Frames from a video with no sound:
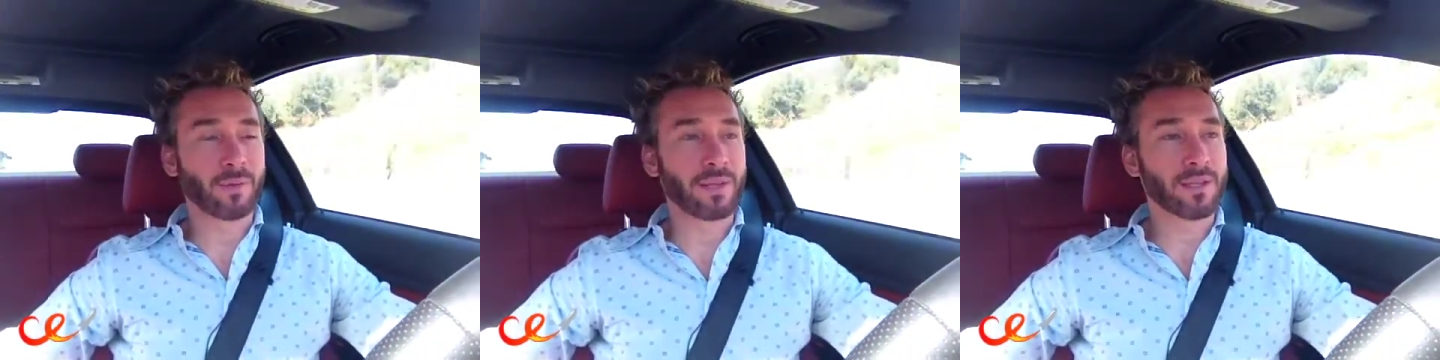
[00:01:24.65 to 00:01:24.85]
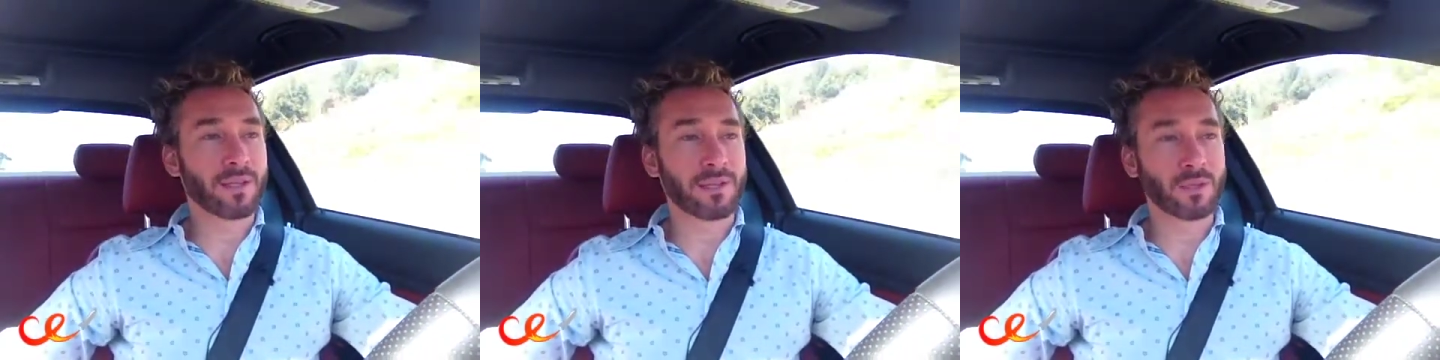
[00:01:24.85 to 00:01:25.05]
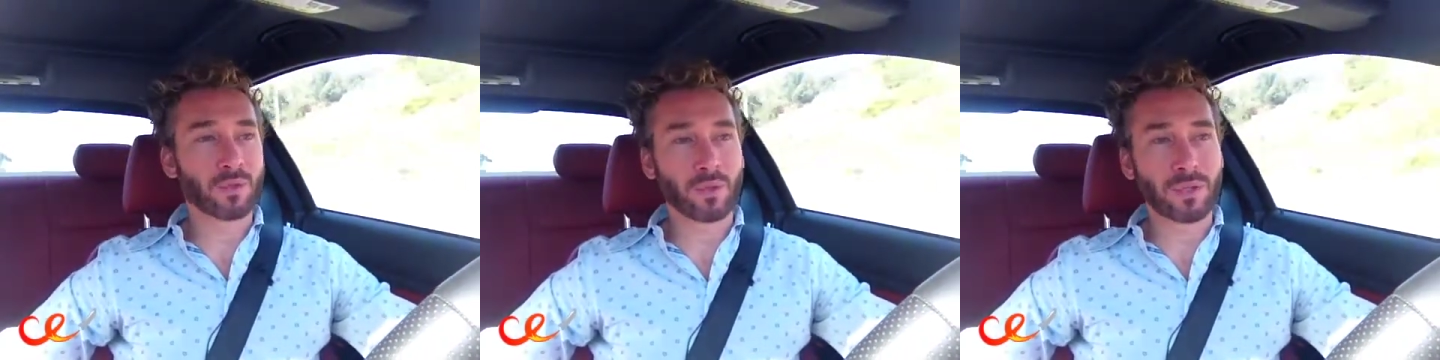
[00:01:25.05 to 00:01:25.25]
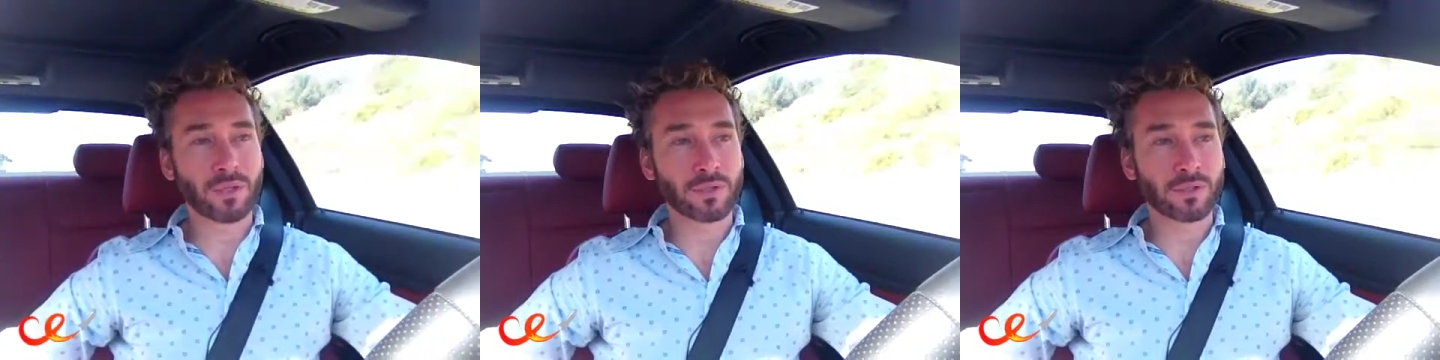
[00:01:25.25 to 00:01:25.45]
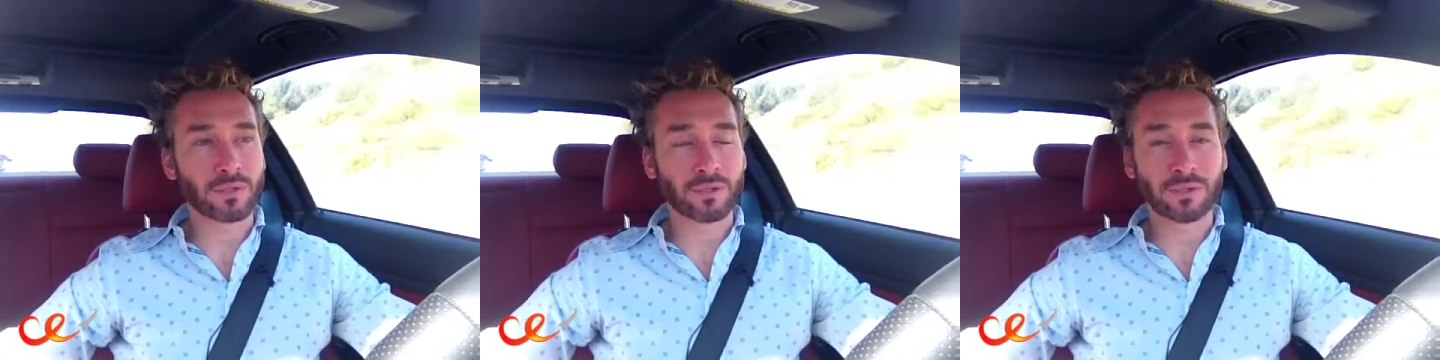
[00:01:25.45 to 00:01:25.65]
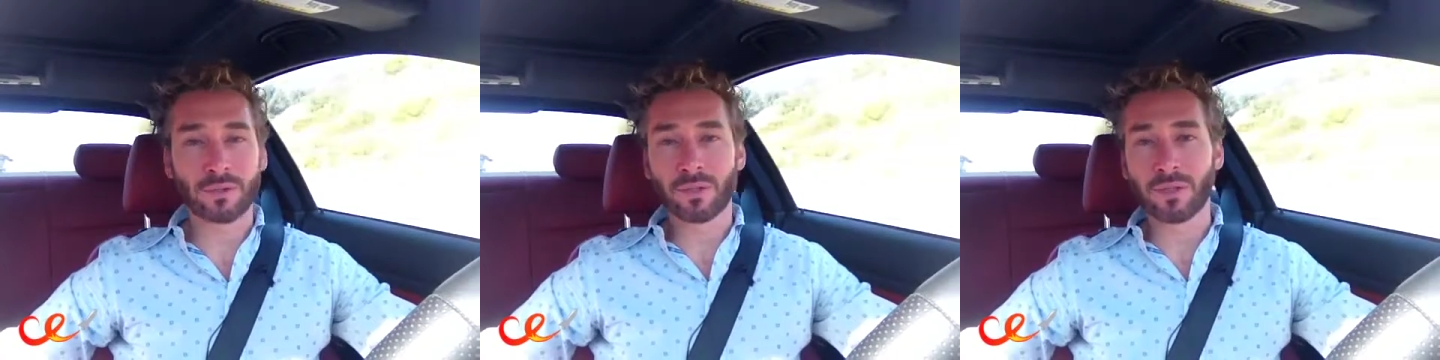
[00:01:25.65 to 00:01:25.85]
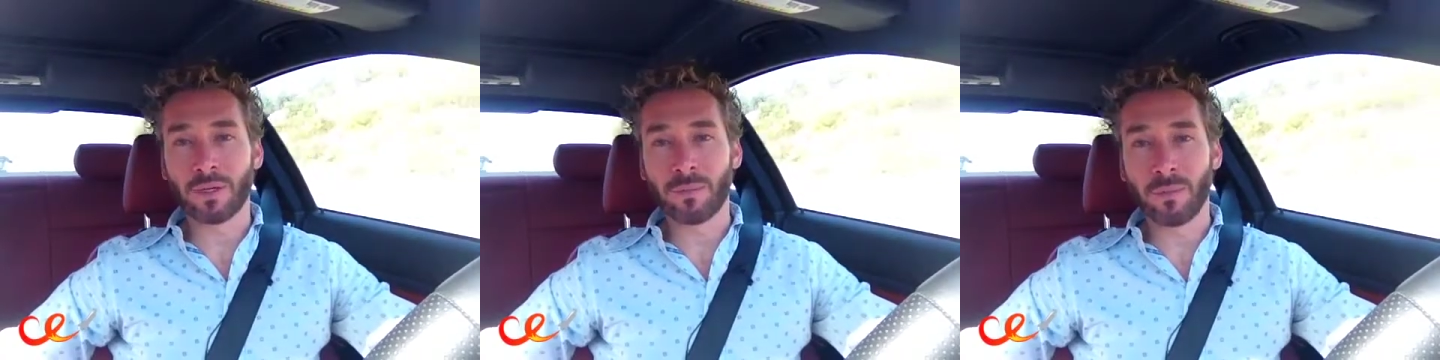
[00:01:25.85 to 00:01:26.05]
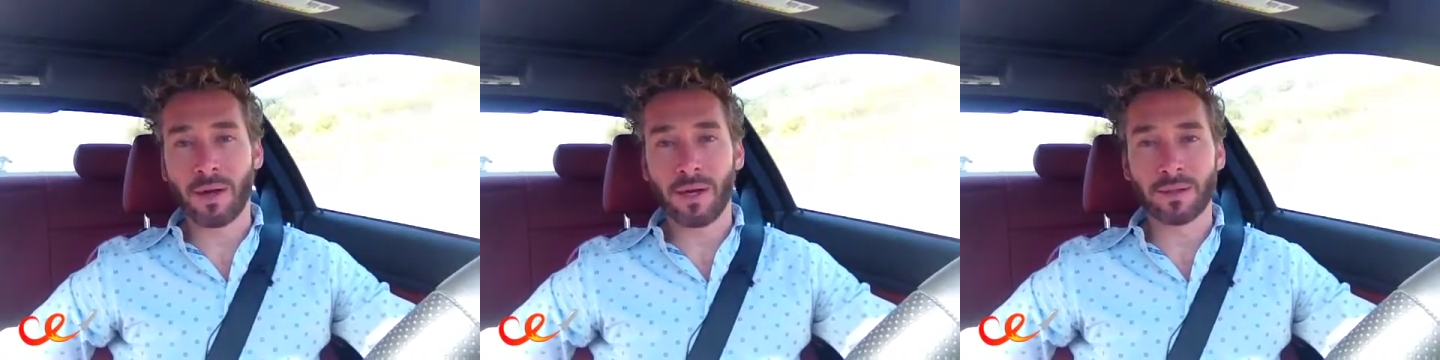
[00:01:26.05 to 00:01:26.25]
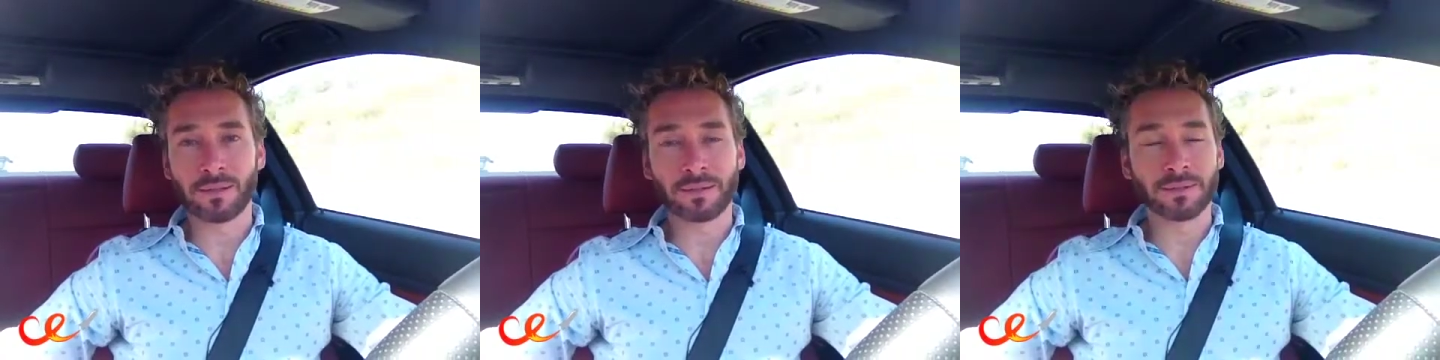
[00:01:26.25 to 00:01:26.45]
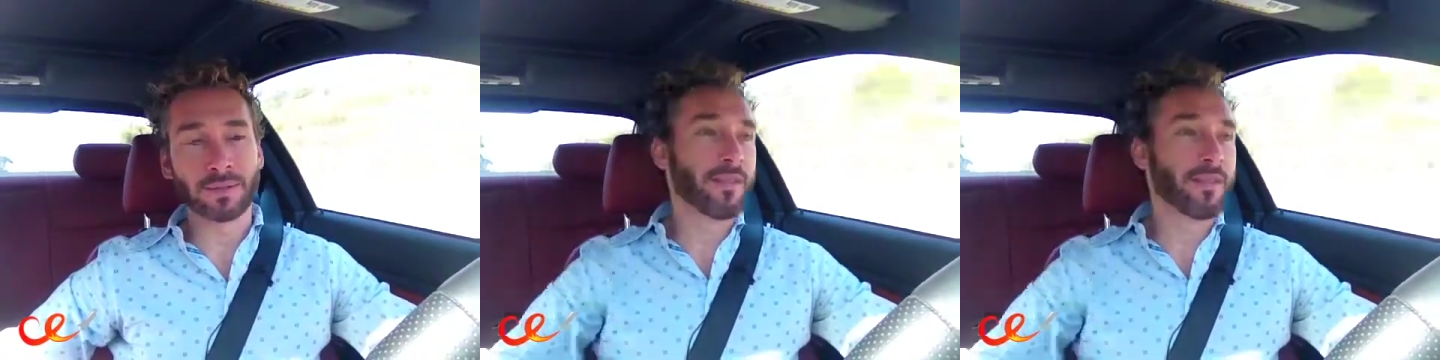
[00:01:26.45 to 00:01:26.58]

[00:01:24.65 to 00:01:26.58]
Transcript: within the traditional studio model.